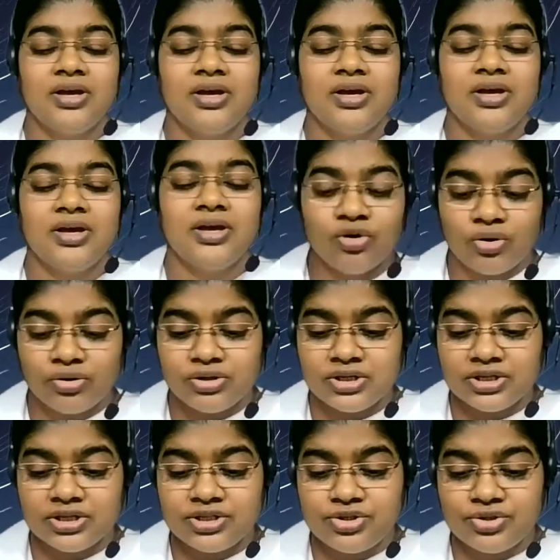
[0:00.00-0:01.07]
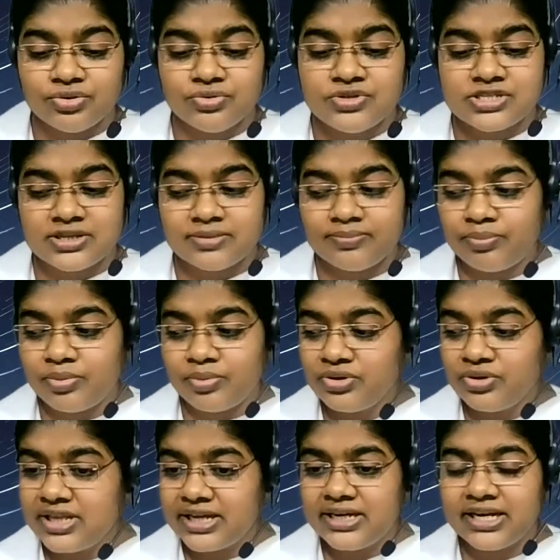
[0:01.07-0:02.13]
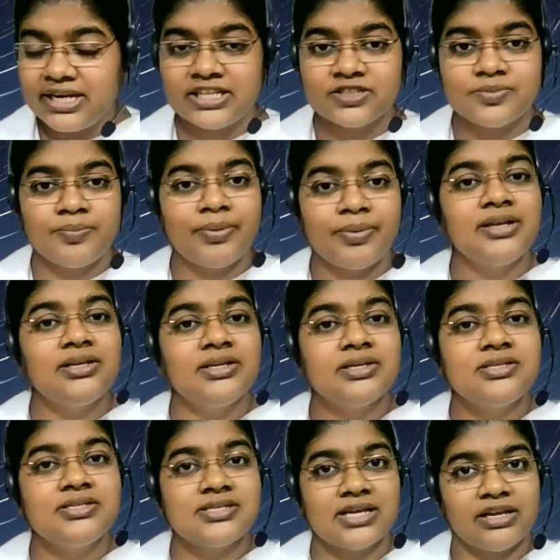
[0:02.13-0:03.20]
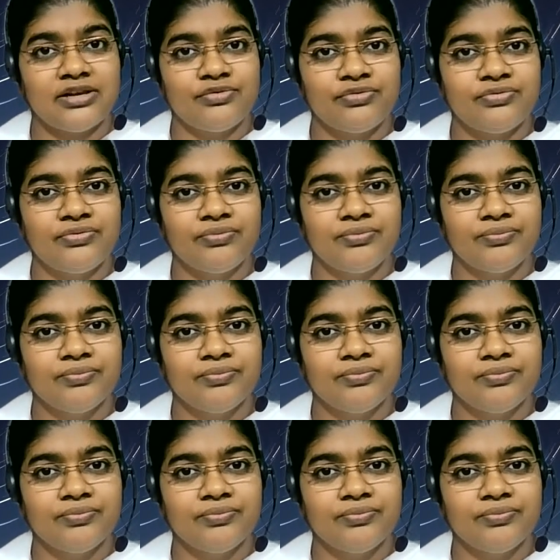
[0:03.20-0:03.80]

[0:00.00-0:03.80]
In order to support that expected self,